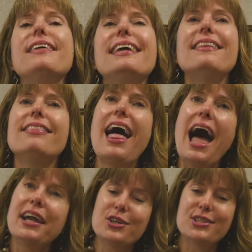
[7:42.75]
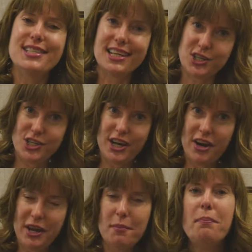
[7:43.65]
The Liar's
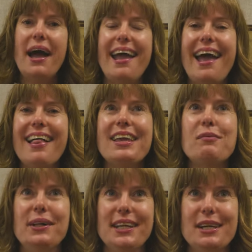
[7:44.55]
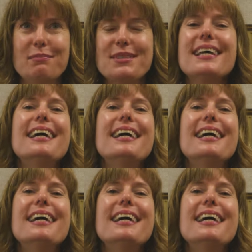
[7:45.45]
Dictionary by Eley Williams.